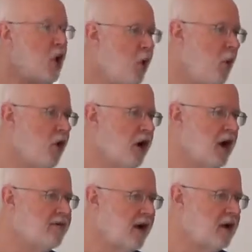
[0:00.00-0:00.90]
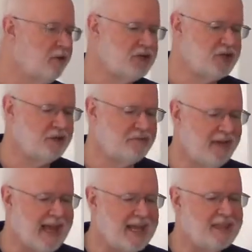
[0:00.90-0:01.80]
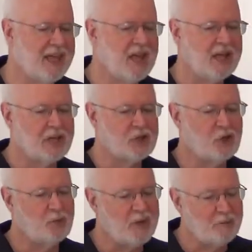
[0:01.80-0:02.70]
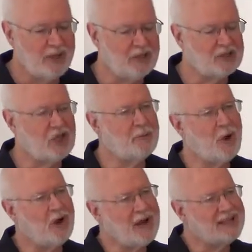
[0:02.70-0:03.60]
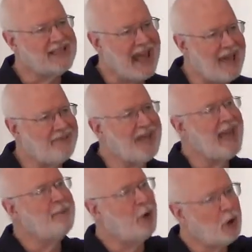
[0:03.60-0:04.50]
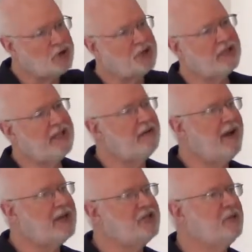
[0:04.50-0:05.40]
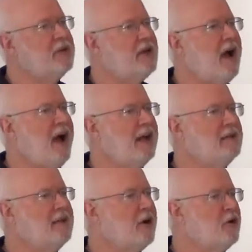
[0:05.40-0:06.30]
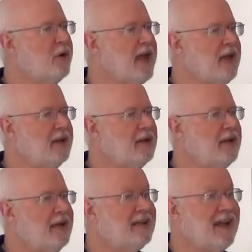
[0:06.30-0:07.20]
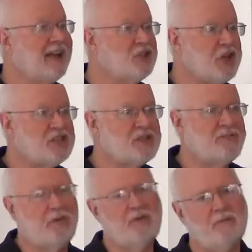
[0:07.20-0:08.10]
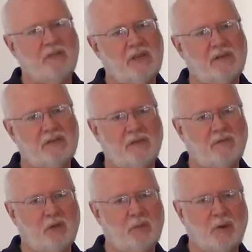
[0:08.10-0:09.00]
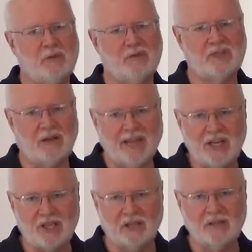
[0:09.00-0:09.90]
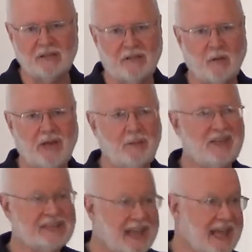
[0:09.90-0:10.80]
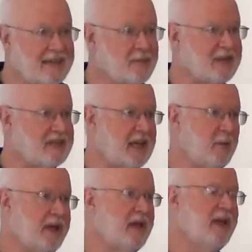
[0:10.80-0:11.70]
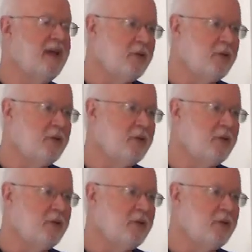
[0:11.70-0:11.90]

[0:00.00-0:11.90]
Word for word: core of our Christian faith should be built upon us having a personal interaction with God, our Creator. Not just for the, for the purpose of salvation, so that we can be saved by saying we